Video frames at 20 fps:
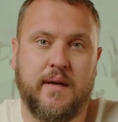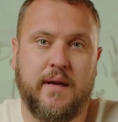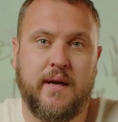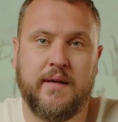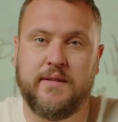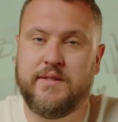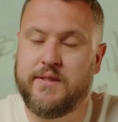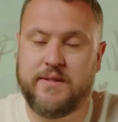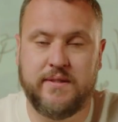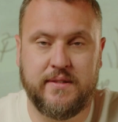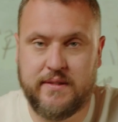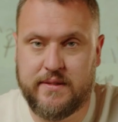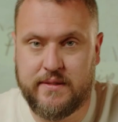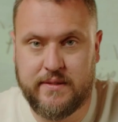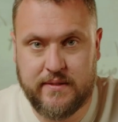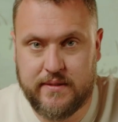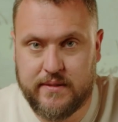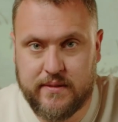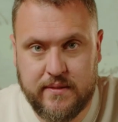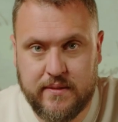And she's
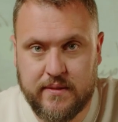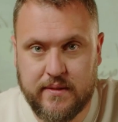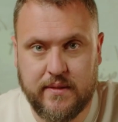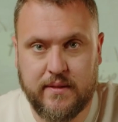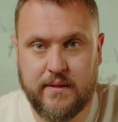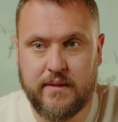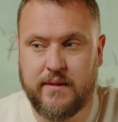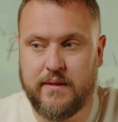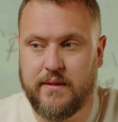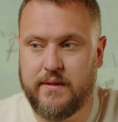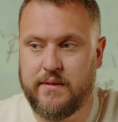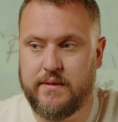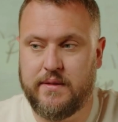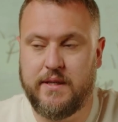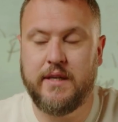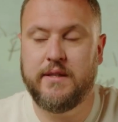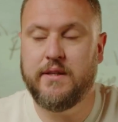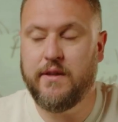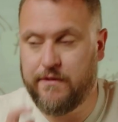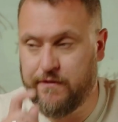
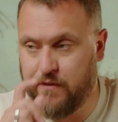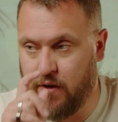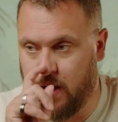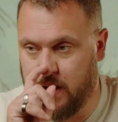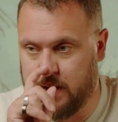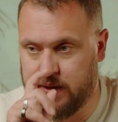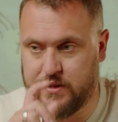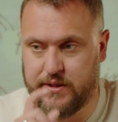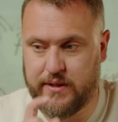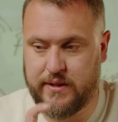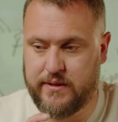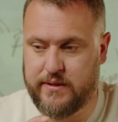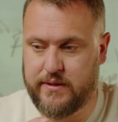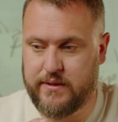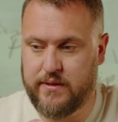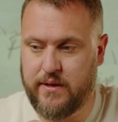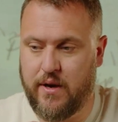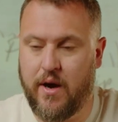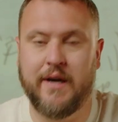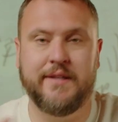dignified,
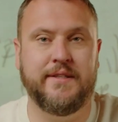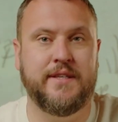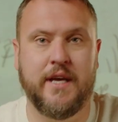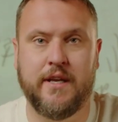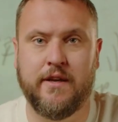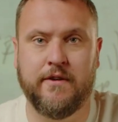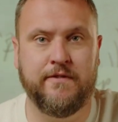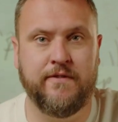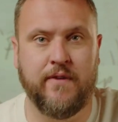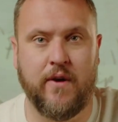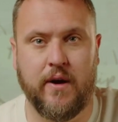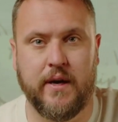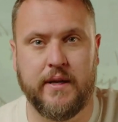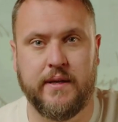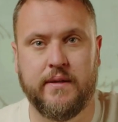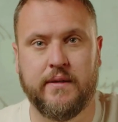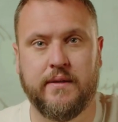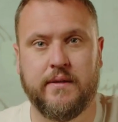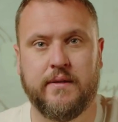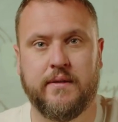she's identified
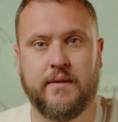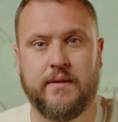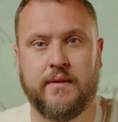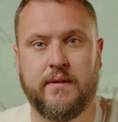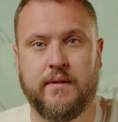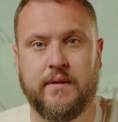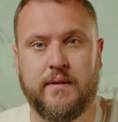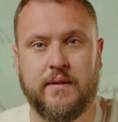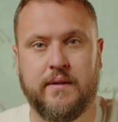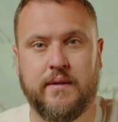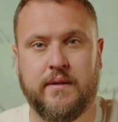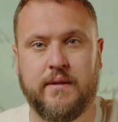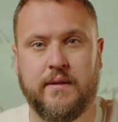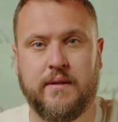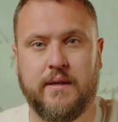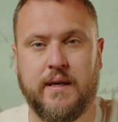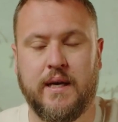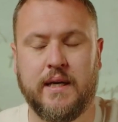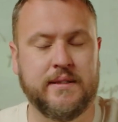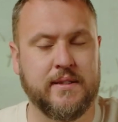
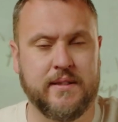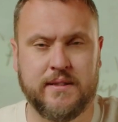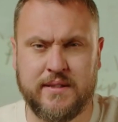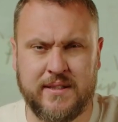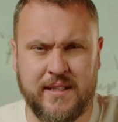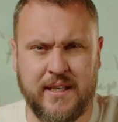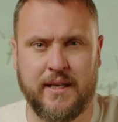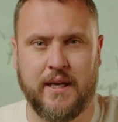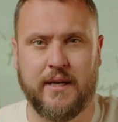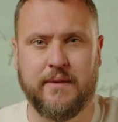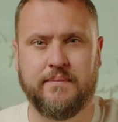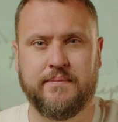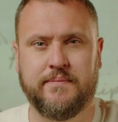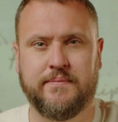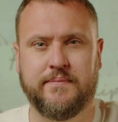as a sinner.